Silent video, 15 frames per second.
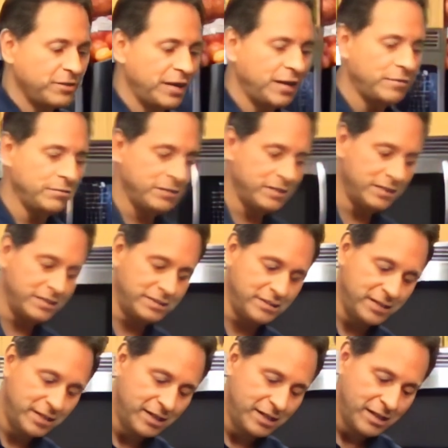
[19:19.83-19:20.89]
Dan
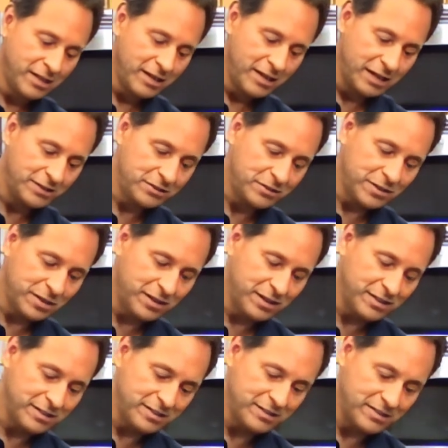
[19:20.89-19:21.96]
because I
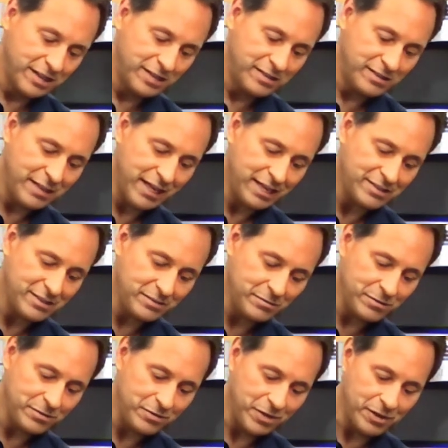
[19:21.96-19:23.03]
just had some a
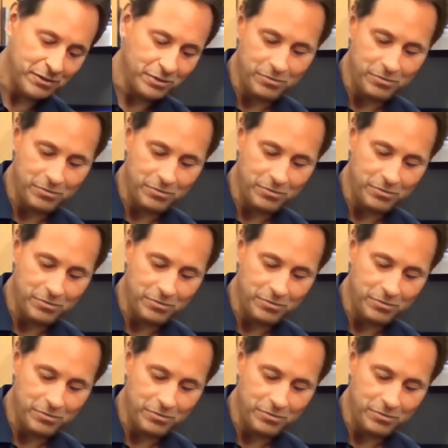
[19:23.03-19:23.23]
little while ago,